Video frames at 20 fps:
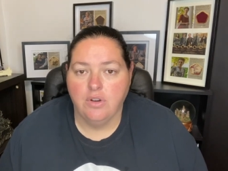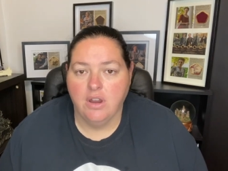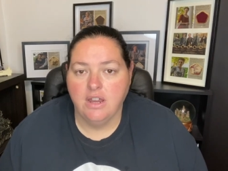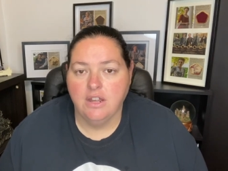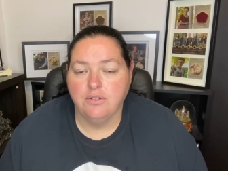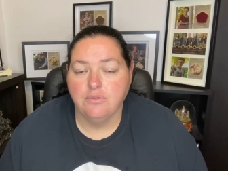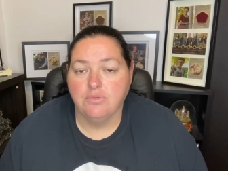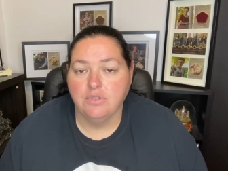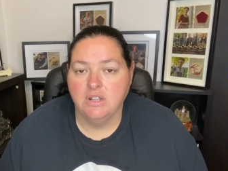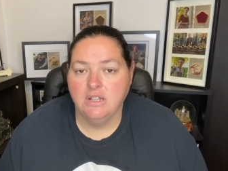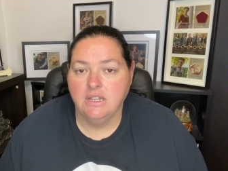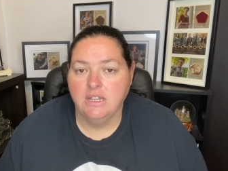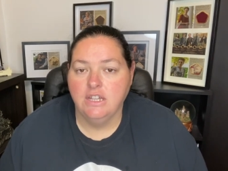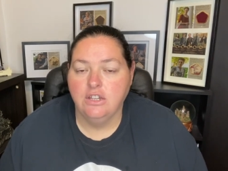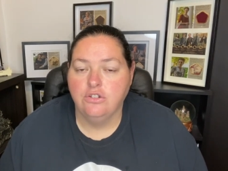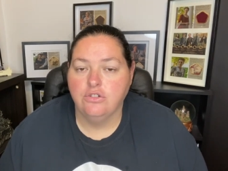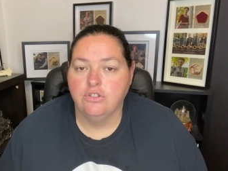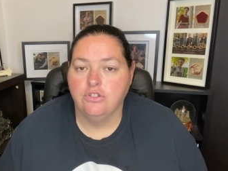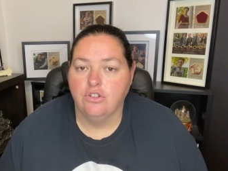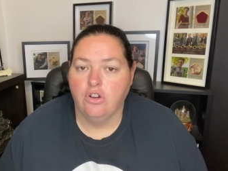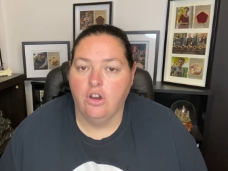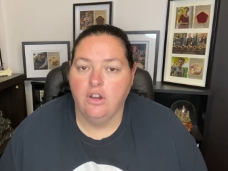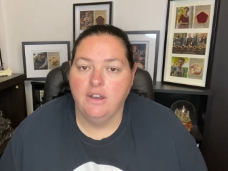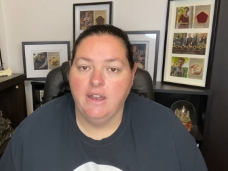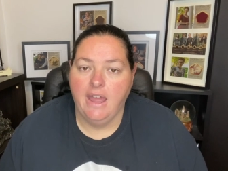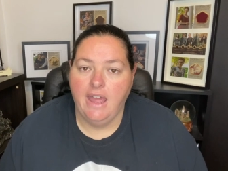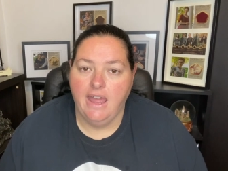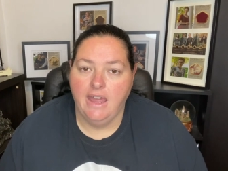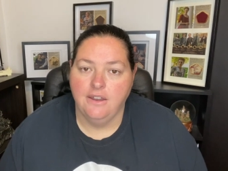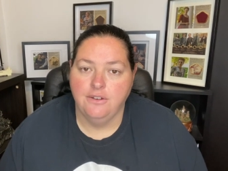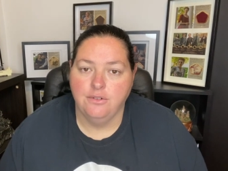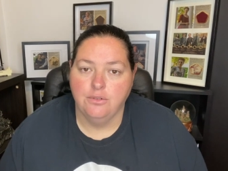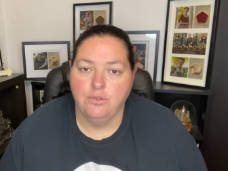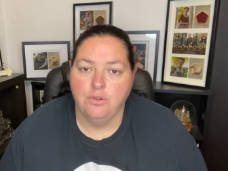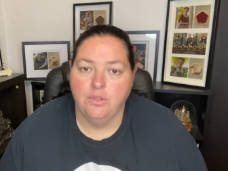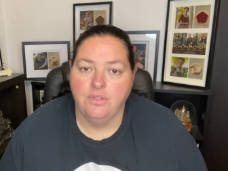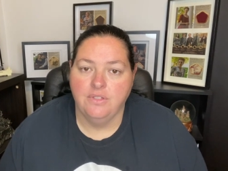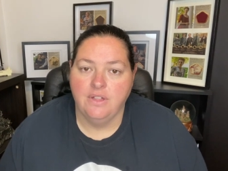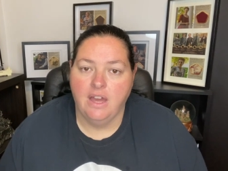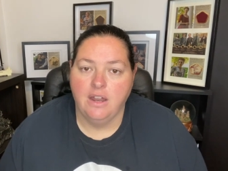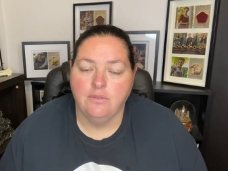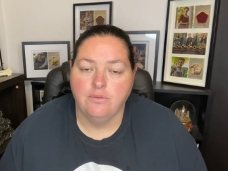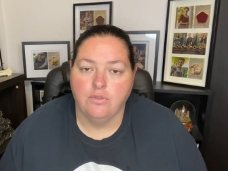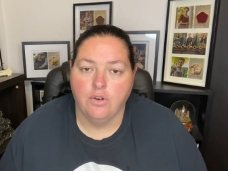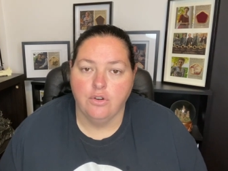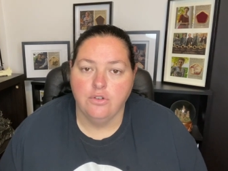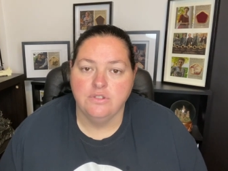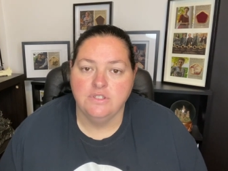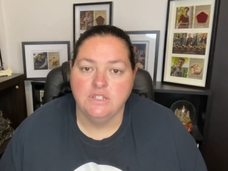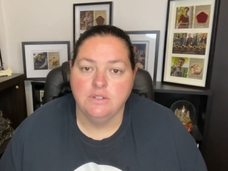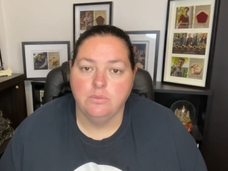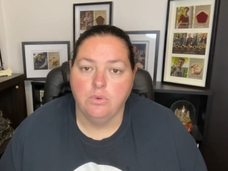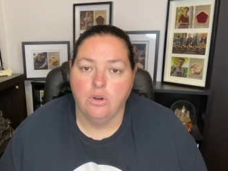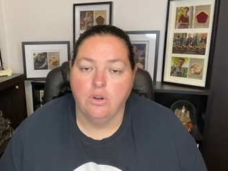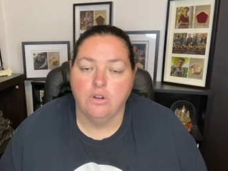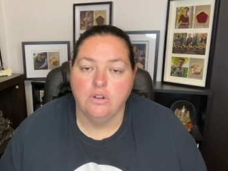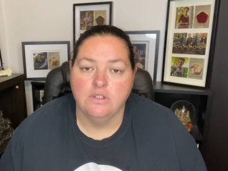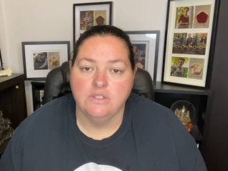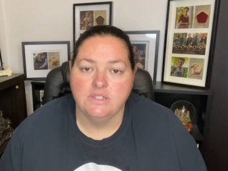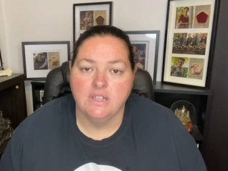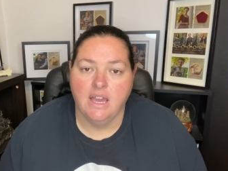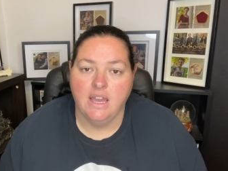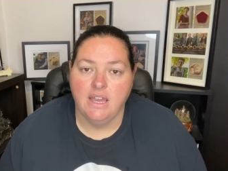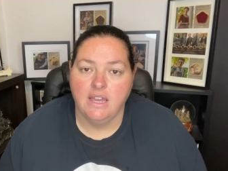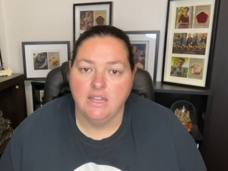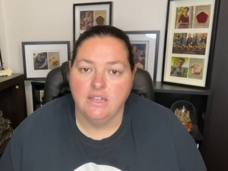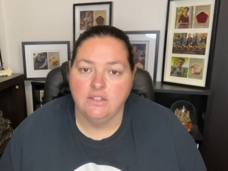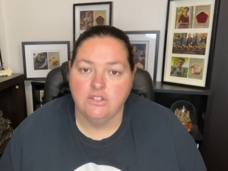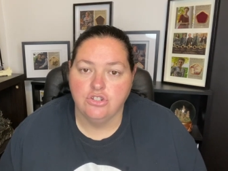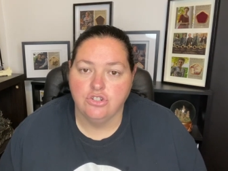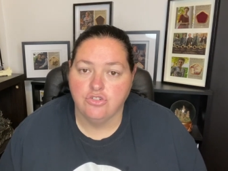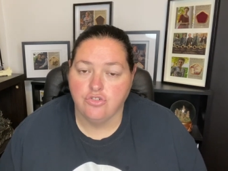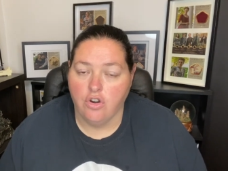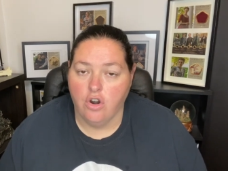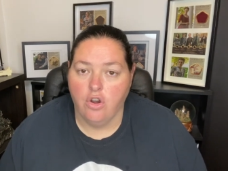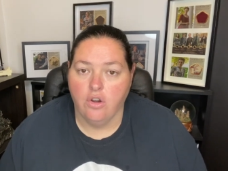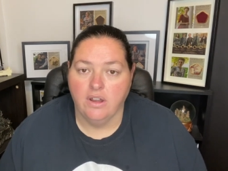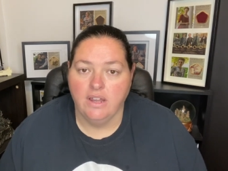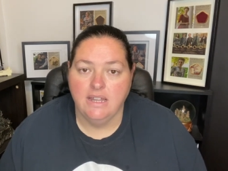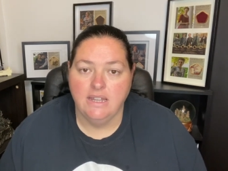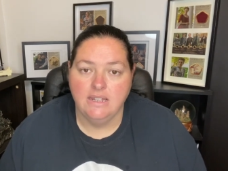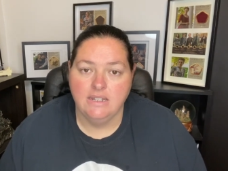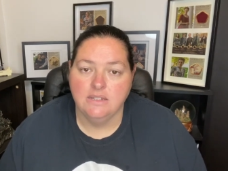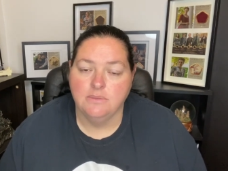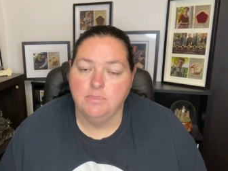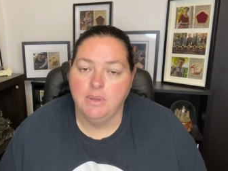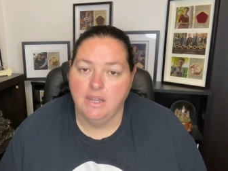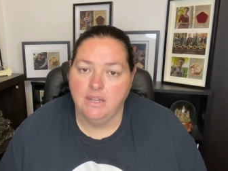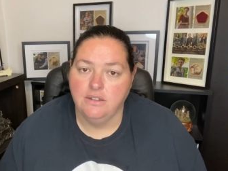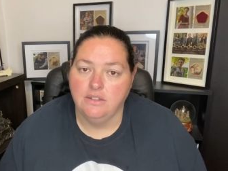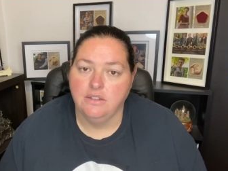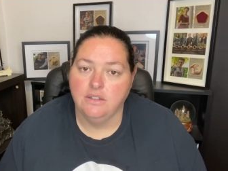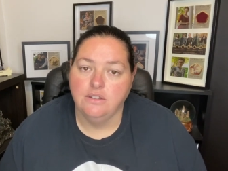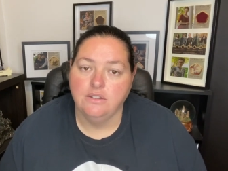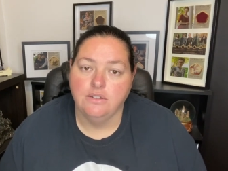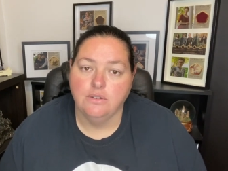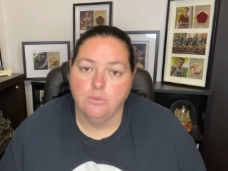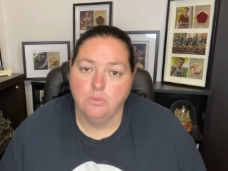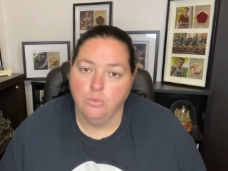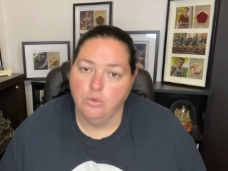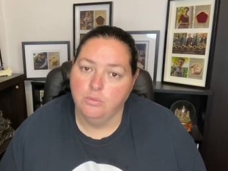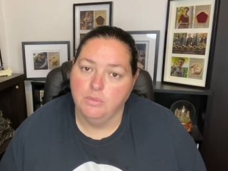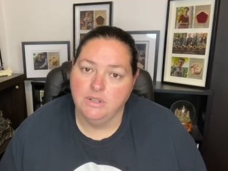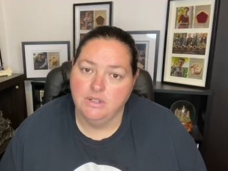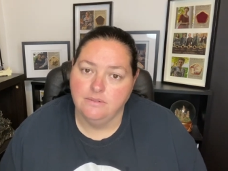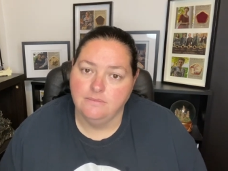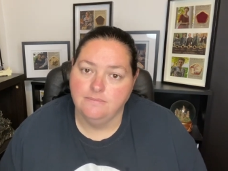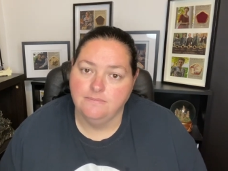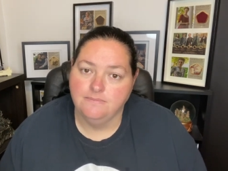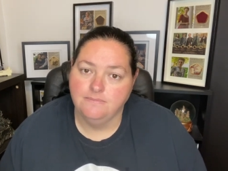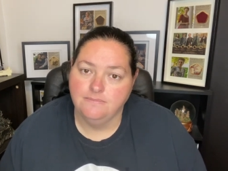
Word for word: Greg really could not handle that Rosie was a strong, independent woman.